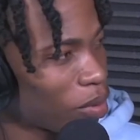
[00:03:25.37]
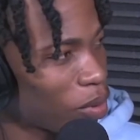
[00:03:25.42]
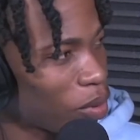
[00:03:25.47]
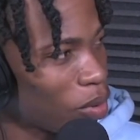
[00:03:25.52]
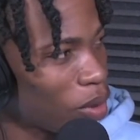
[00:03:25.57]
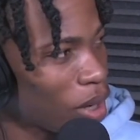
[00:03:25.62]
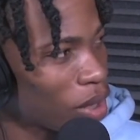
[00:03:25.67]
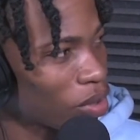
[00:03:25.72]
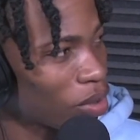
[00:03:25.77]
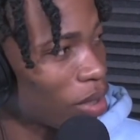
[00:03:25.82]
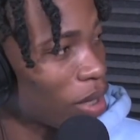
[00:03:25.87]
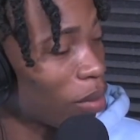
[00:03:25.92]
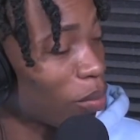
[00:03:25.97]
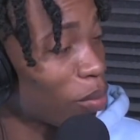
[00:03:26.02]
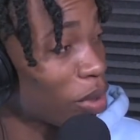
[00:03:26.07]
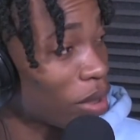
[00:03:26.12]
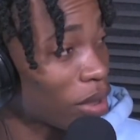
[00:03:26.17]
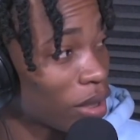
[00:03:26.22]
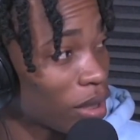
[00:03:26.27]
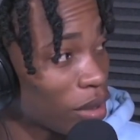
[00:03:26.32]
who actually
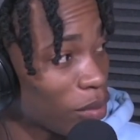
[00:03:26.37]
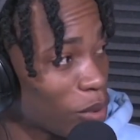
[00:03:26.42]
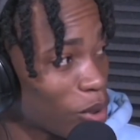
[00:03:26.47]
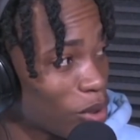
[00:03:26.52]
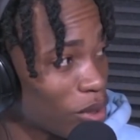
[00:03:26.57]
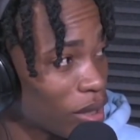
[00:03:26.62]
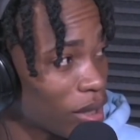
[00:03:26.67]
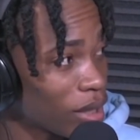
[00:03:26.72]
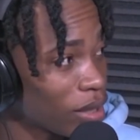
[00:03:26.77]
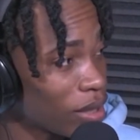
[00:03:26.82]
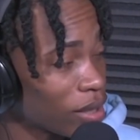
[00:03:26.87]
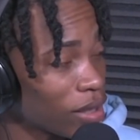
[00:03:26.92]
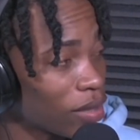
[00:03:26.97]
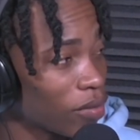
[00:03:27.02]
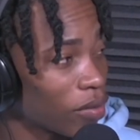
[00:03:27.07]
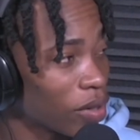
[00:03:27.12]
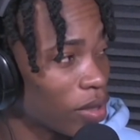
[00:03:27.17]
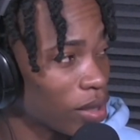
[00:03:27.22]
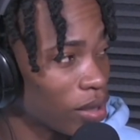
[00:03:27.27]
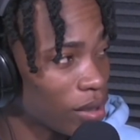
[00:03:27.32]
appreciate the music and see
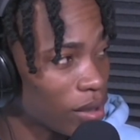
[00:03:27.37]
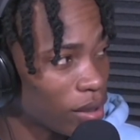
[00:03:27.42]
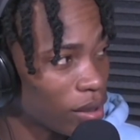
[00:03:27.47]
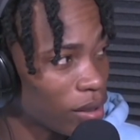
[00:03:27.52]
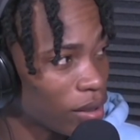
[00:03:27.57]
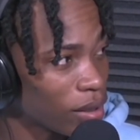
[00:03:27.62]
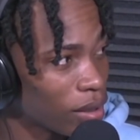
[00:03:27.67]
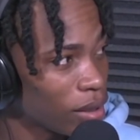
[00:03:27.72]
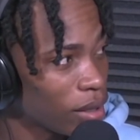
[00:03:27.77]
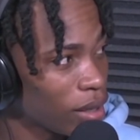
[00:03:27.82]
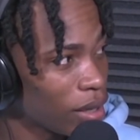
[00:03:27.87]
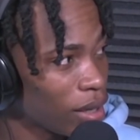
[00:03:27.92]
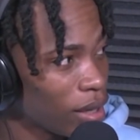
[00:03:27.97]
the versatility.